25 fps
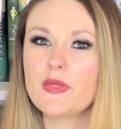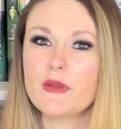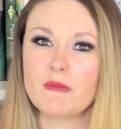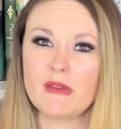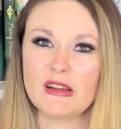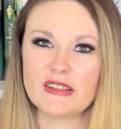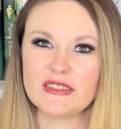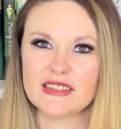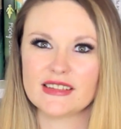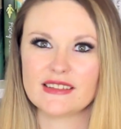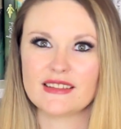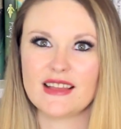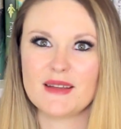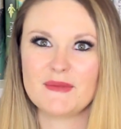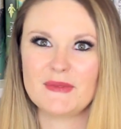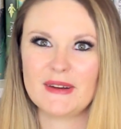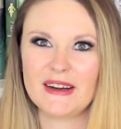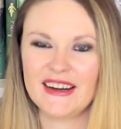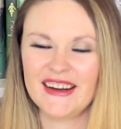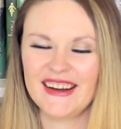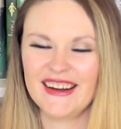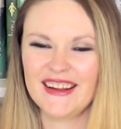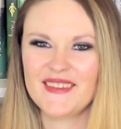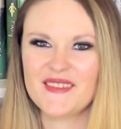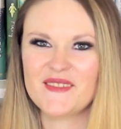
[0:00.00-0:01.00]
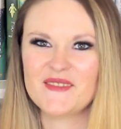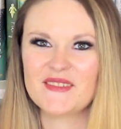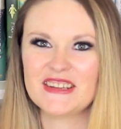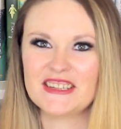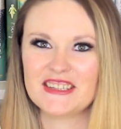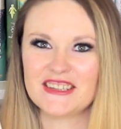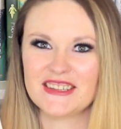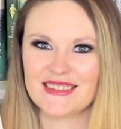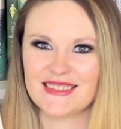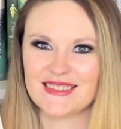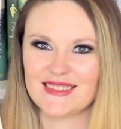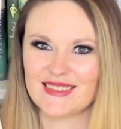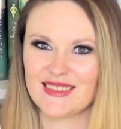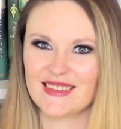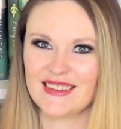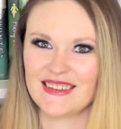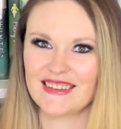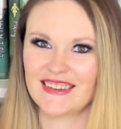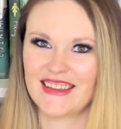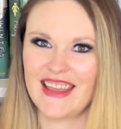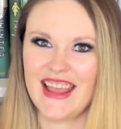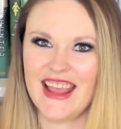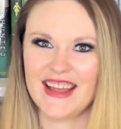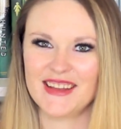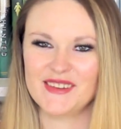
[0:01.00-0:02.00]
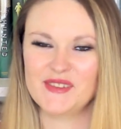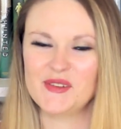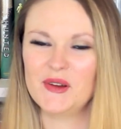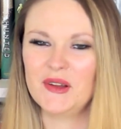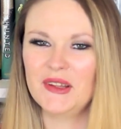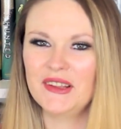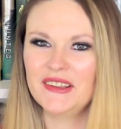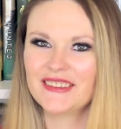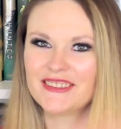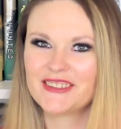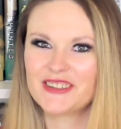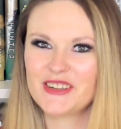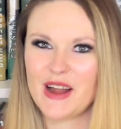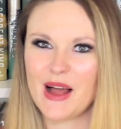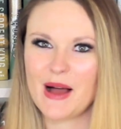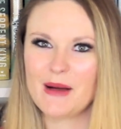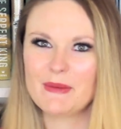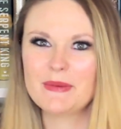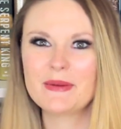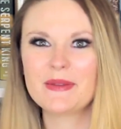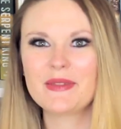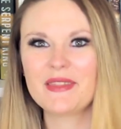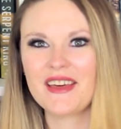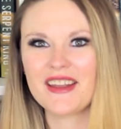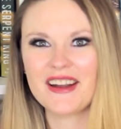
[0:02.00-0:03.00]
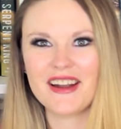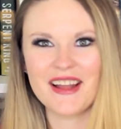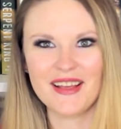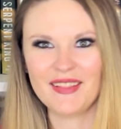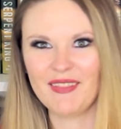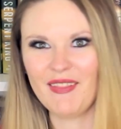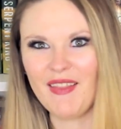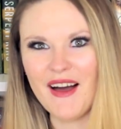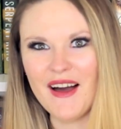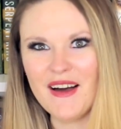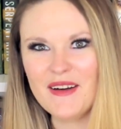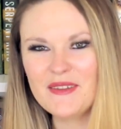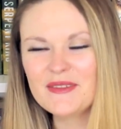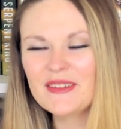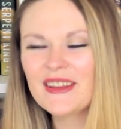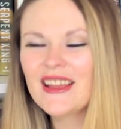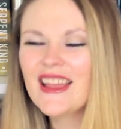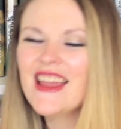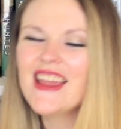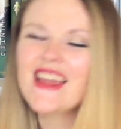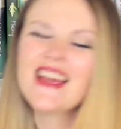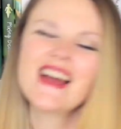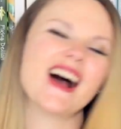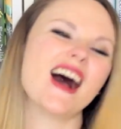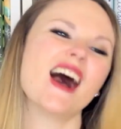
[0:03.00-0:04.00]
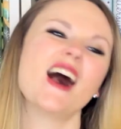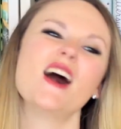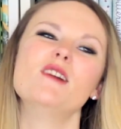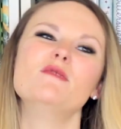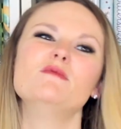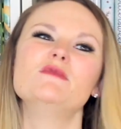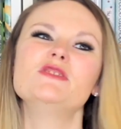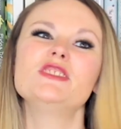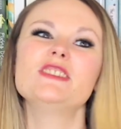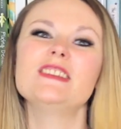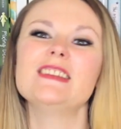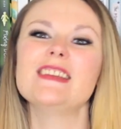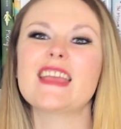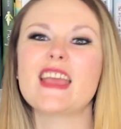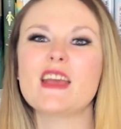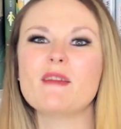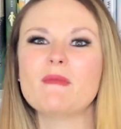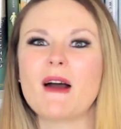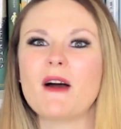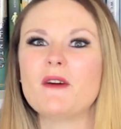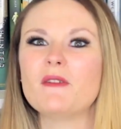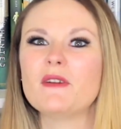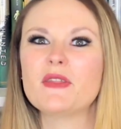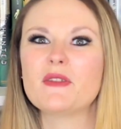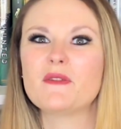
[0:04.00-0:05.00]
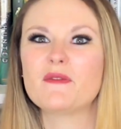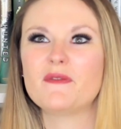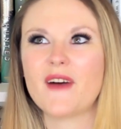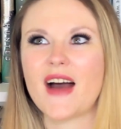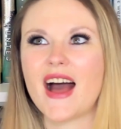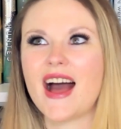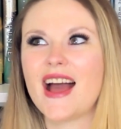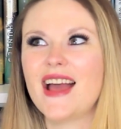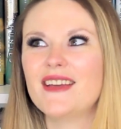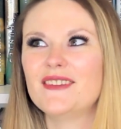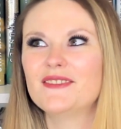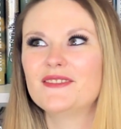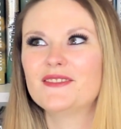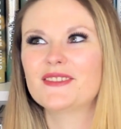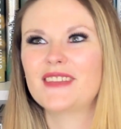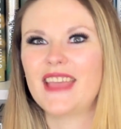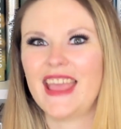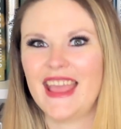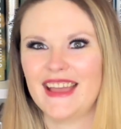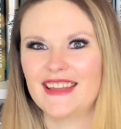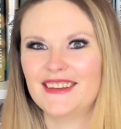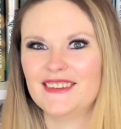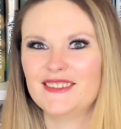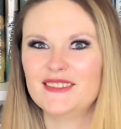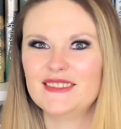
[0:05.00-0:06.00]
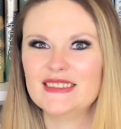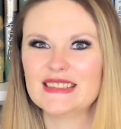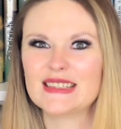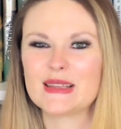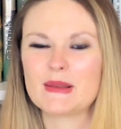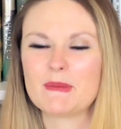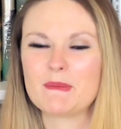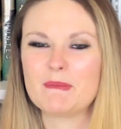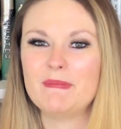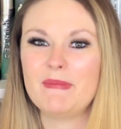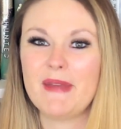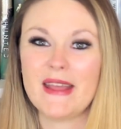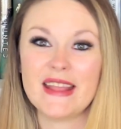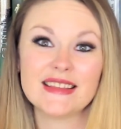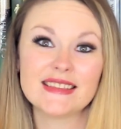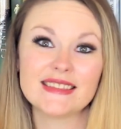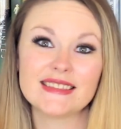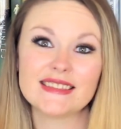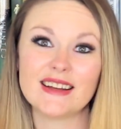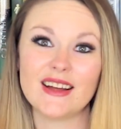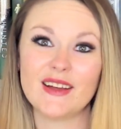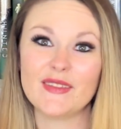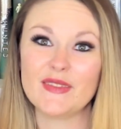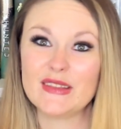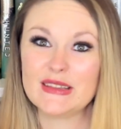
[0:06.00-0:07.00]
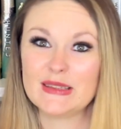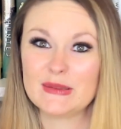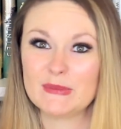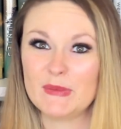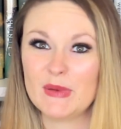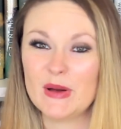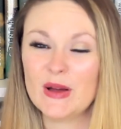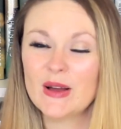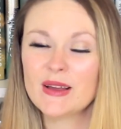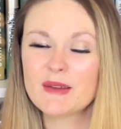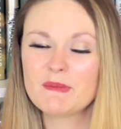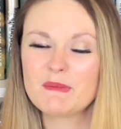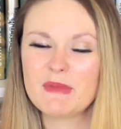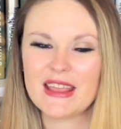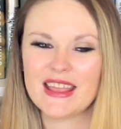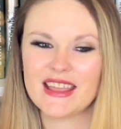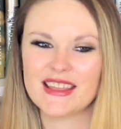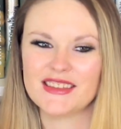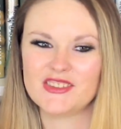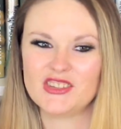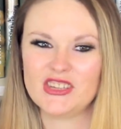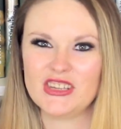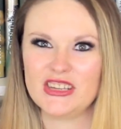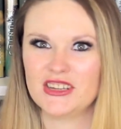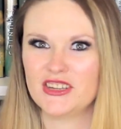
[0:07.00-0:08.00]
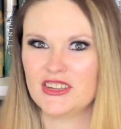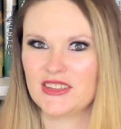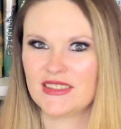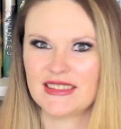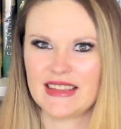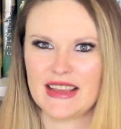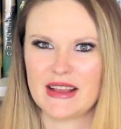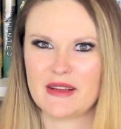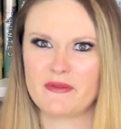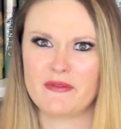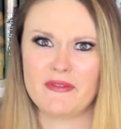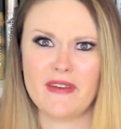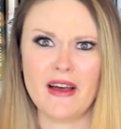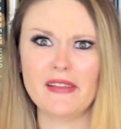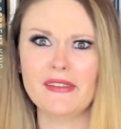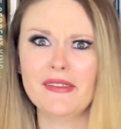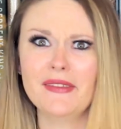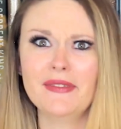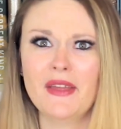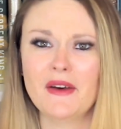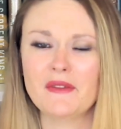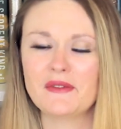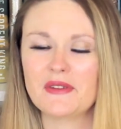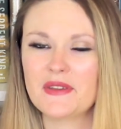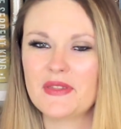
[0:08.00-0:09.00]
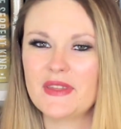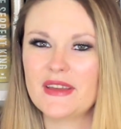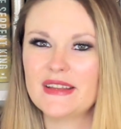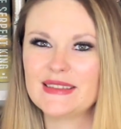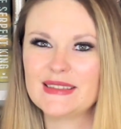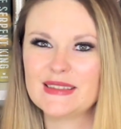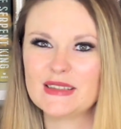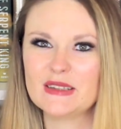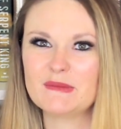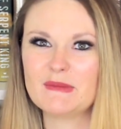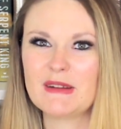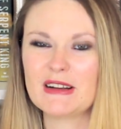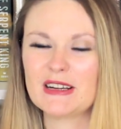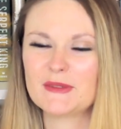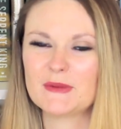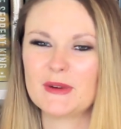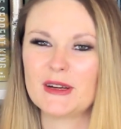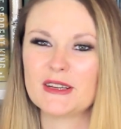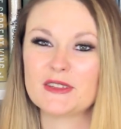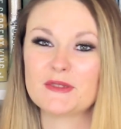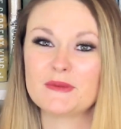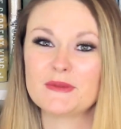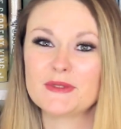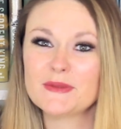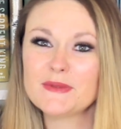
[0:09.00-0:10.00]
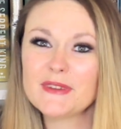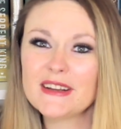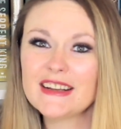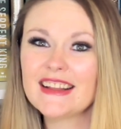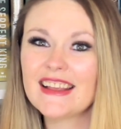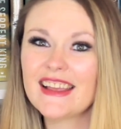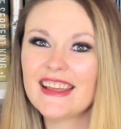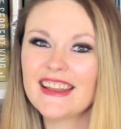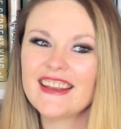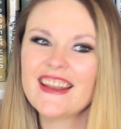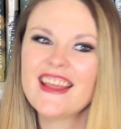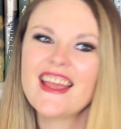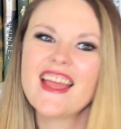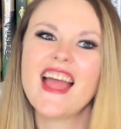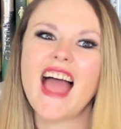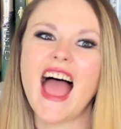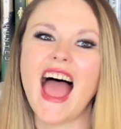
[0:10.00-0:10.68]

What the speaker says: The Melting Library, which is the candle shop that I love, she came out with 5 candles based on this book because she just like fell in love with it so much while she was reading it.